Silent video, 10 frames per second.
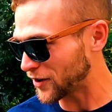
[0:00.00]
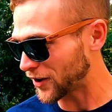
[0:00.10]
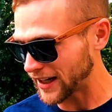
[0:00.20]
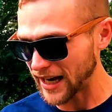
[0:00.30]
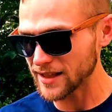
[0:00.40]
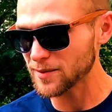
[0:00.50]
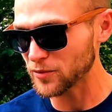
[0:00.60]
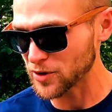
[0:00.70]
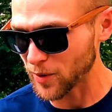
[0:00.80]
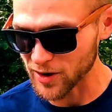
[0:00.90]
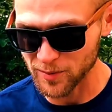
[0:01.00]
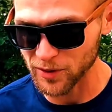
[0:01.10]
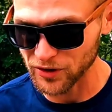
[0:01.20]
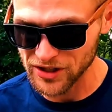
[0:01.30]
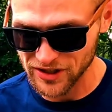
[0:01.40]
hill. I got some
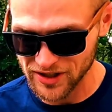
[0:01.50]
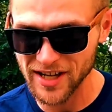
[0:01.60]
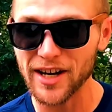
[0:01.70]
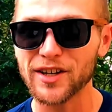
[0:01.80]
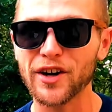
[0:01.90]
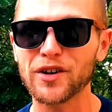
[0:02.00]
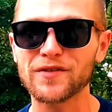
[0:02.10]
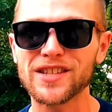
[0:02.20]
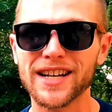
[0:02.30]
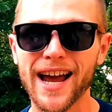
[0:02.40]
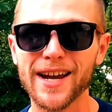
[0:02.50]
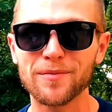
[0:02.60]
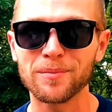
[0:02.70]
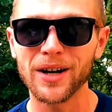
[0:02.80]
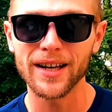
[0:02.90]
responsibilities to take care of tonight,
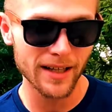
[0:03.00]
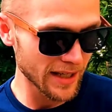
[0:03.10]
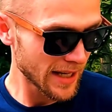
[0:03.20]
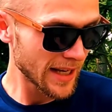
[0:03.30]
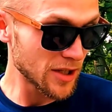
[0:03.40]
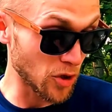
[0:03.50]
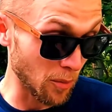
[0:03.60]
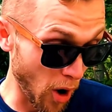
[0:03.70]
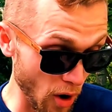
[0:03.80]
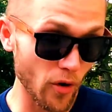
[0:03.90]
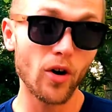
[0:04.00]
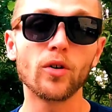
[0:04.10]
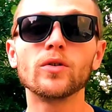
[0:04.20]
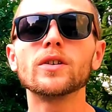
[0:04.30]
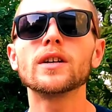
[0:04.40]
but
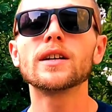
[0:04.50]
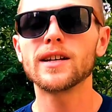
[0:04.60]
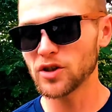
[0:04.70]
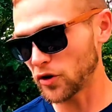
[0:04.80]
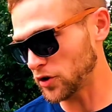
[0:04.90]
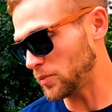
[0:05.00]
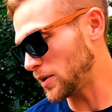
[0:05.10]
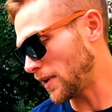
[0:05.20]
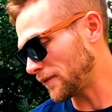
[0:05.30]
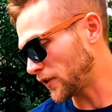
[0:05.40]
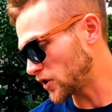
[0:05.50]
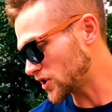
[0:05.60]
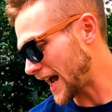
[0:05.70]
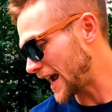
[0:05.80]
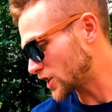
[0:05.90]
tomorrow is going to be my
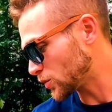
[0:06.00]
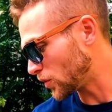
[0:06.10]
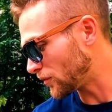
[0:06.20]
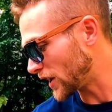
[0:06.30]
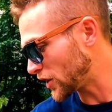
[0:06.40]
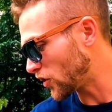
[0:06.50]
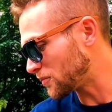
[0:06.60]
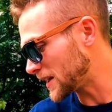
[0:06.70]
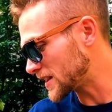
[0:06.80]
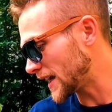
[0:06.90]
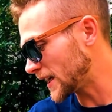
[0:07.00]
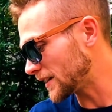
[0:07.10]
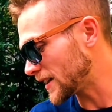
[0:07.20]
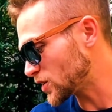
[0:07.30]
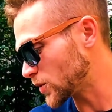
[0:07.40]
first actual video of me
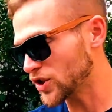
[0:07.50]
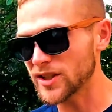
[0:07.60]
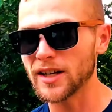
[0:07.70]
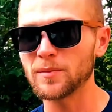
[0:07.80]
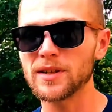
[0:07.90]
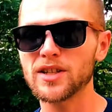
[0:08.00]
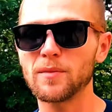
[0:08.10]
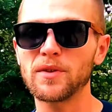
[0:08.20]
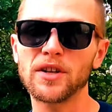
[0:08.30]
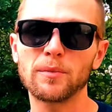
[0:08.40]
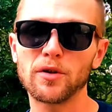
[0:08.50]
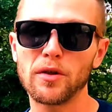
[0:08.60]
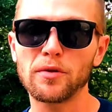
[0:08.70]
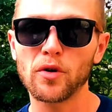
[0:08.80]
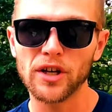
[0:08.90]
taking this, which is going to be something I'm going
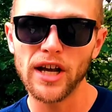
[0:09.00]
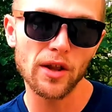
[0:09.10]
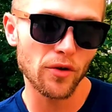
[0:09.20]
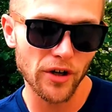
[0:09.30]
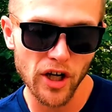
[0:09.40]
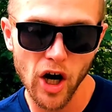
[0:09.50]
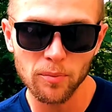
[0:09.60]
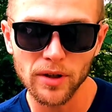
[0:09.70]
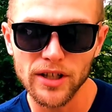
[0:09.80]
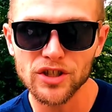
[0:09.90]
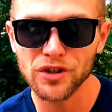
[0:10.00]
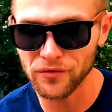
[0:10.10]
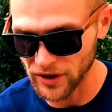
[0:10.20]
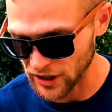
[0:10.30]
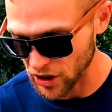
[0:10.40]
to throw together in a compilation
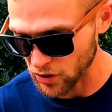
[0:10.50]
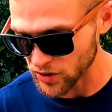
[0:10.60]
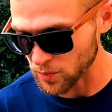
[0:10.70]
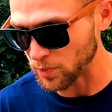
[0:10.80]
of videos.